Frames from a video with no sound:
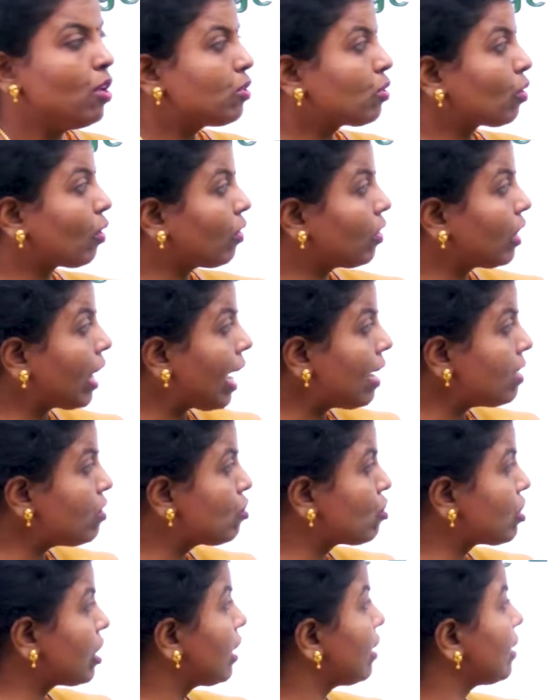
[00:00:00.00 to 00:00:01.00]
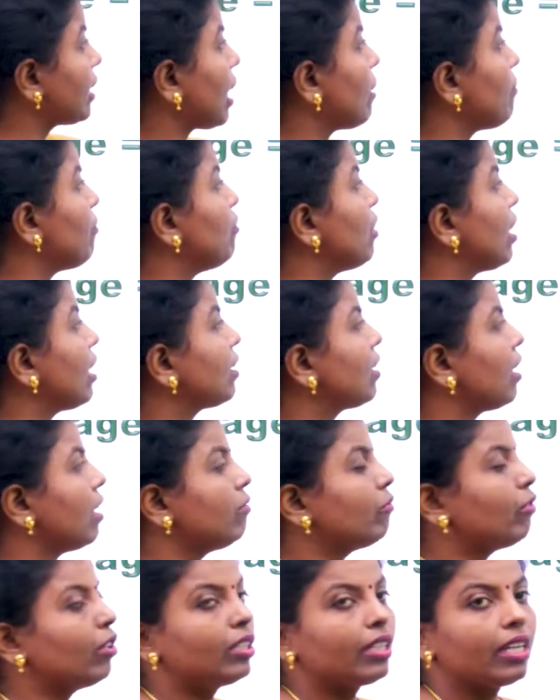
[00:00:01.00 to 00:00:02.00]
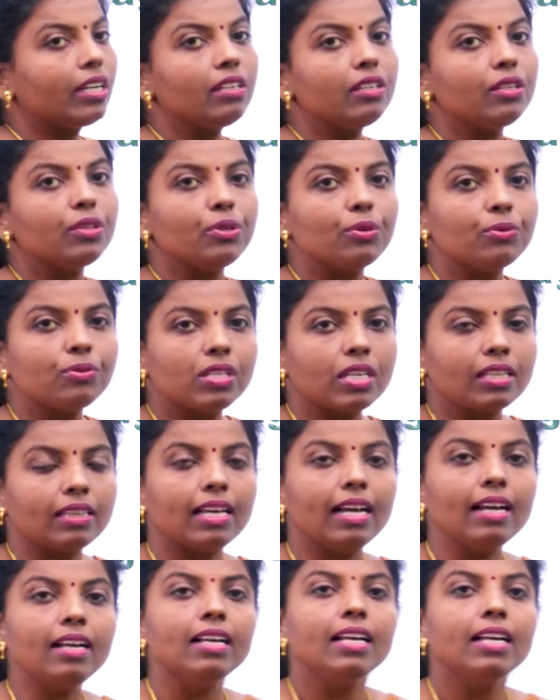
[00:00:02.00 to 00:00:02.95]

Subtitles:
So, that string type we are converting using the